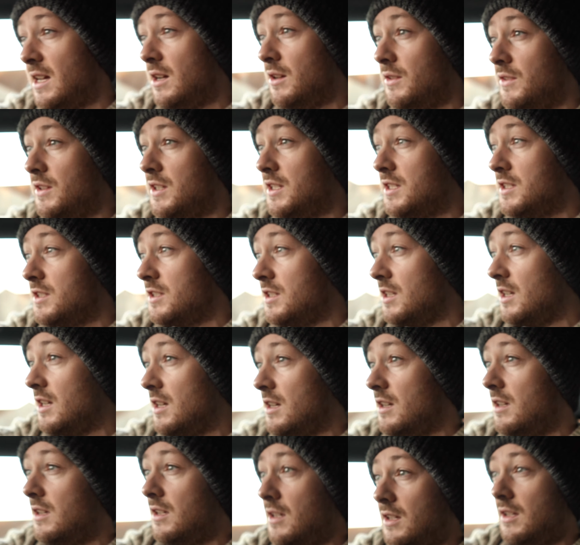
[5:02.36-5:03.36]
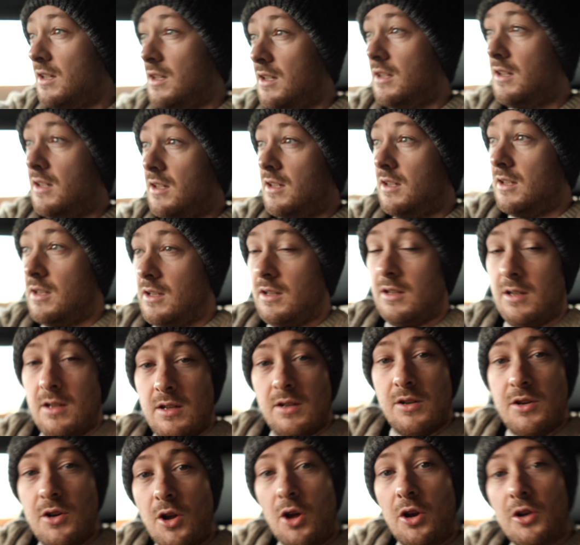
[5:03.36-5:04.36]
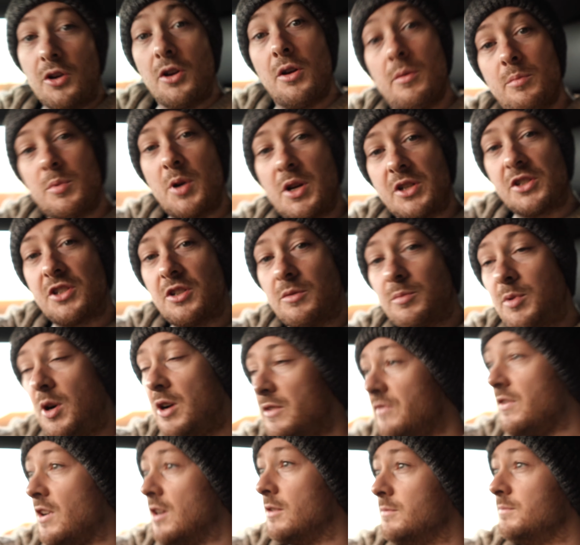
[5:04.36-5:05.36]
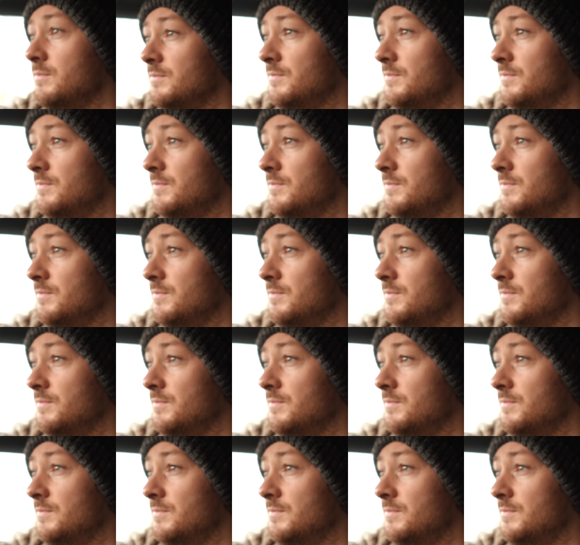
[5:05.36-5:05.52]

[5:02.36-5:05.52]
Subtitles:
out this non-picture profile.